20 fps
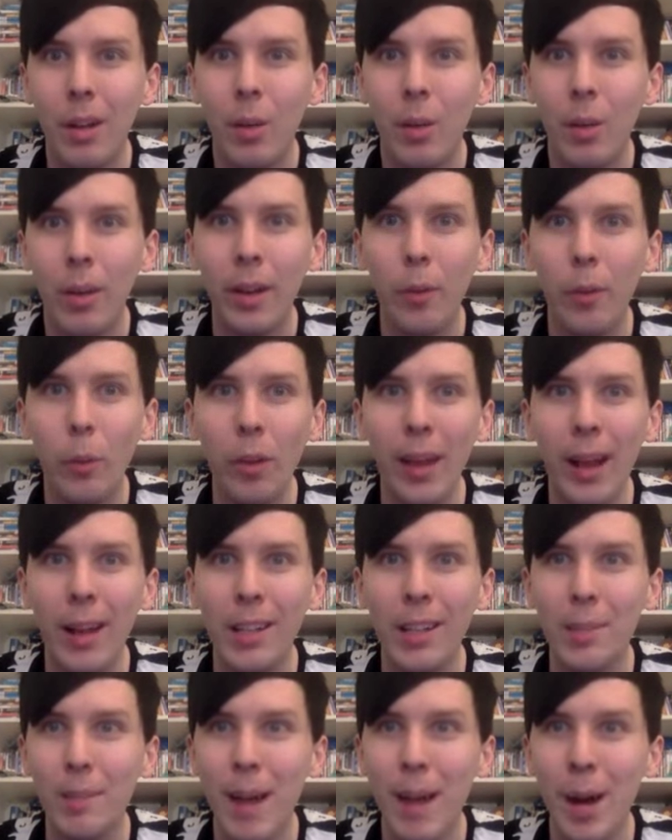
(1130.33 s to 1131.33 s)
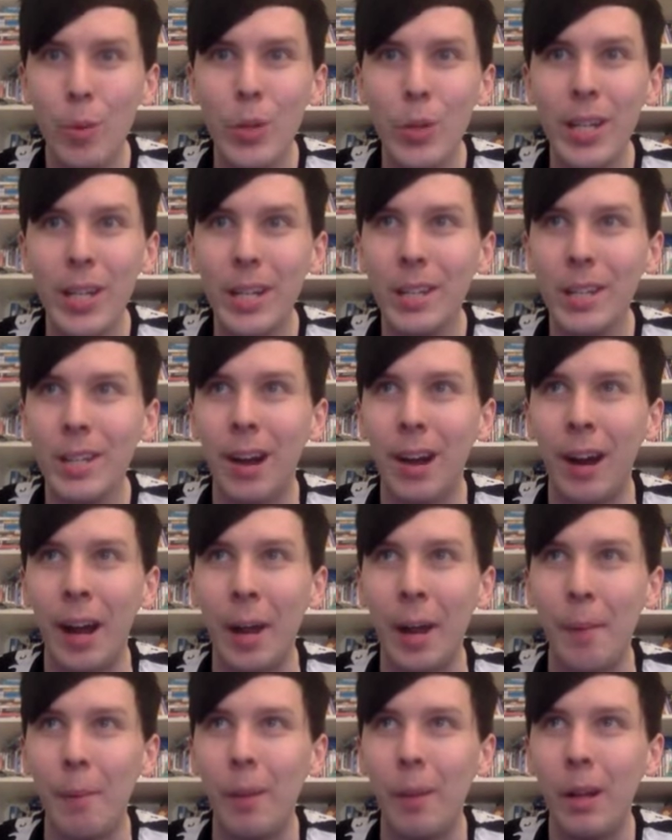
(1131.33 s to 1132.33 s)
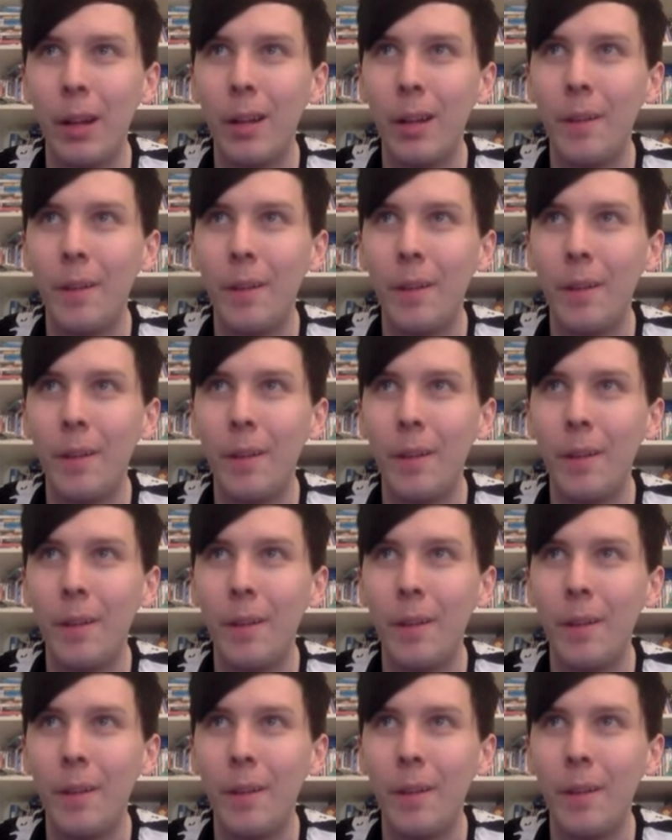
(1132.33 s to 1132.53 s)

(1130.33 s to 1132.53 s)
What the hell is Mountain Time?